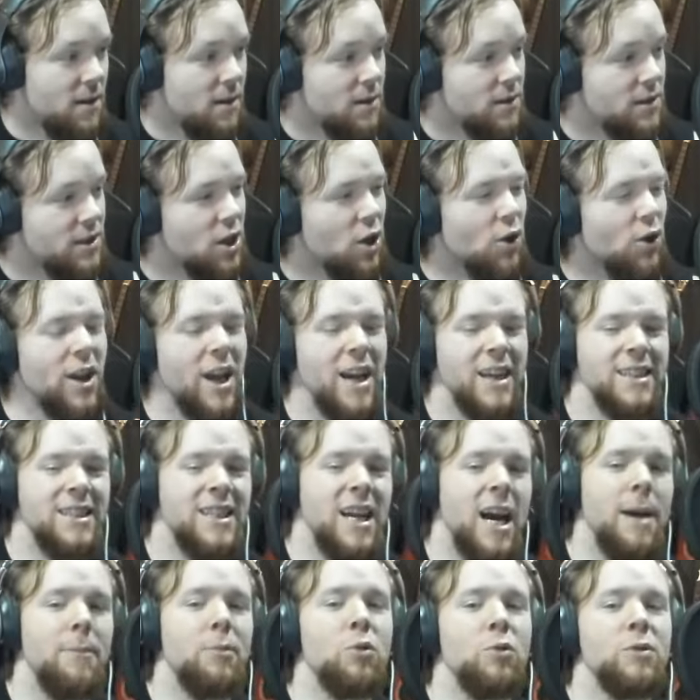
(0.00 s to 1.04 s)
Till next
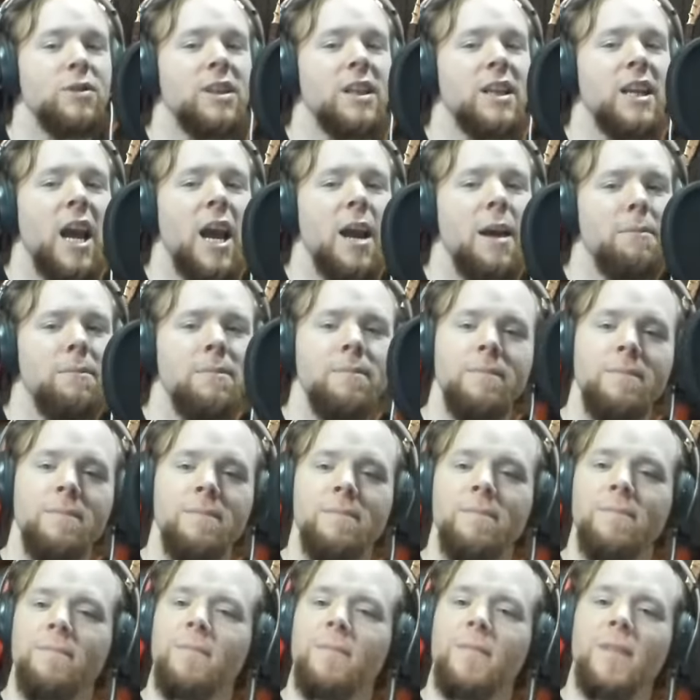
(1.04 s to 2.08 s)
time, Twisted Gang.
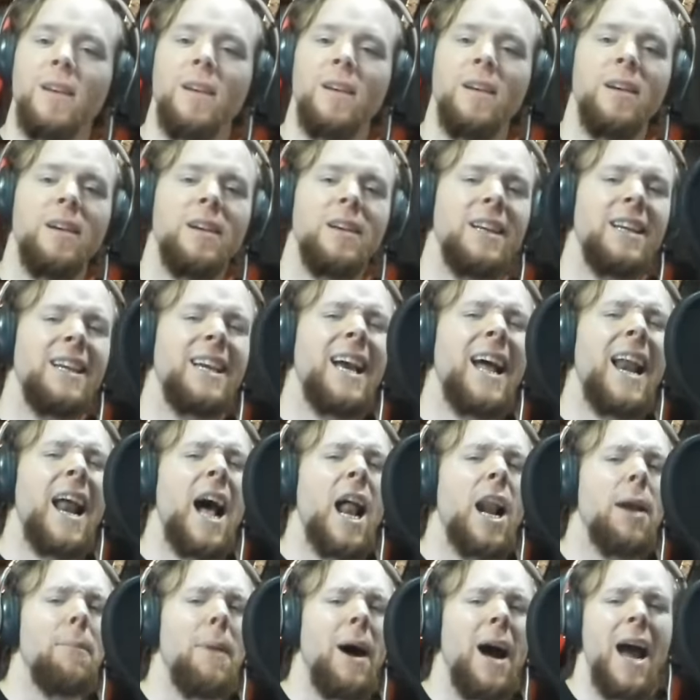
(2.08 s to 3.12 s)
Get out
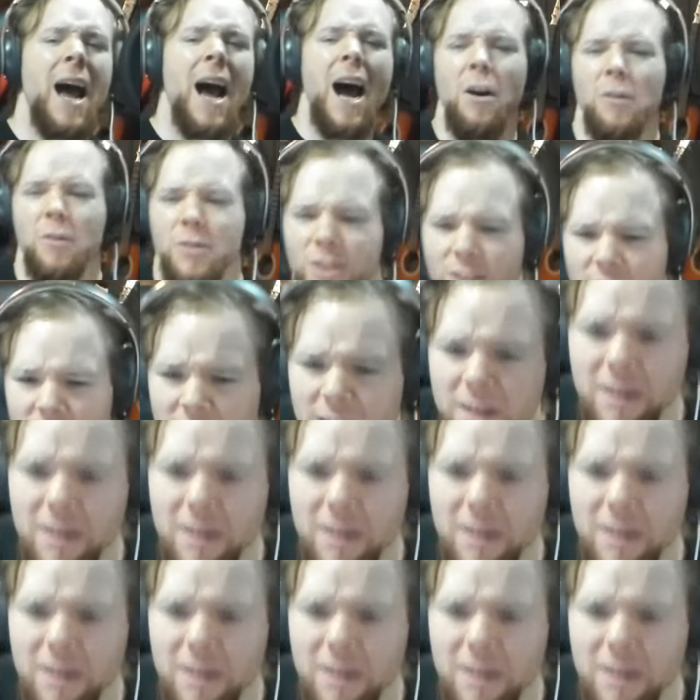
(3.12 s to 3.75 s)
of my house.